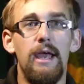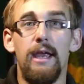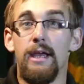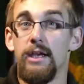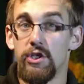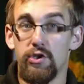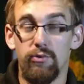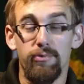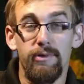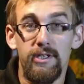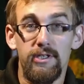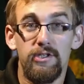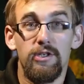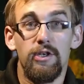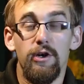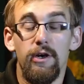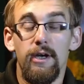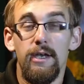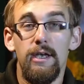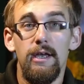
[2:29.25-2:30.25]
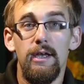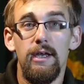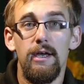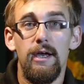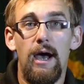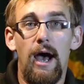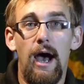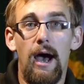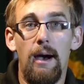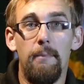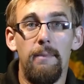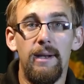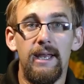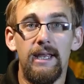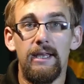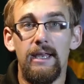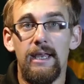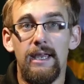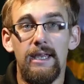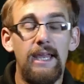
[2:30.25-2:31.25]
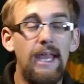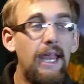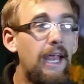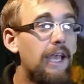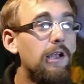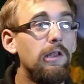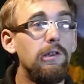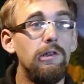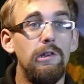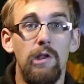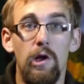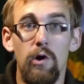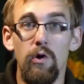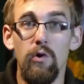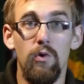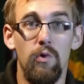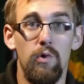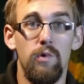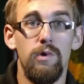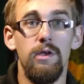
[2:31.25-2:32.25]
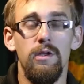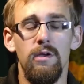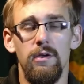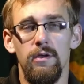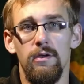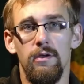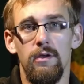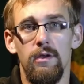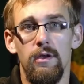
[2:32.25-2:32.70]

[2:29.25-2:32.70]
History is good, but it can't alone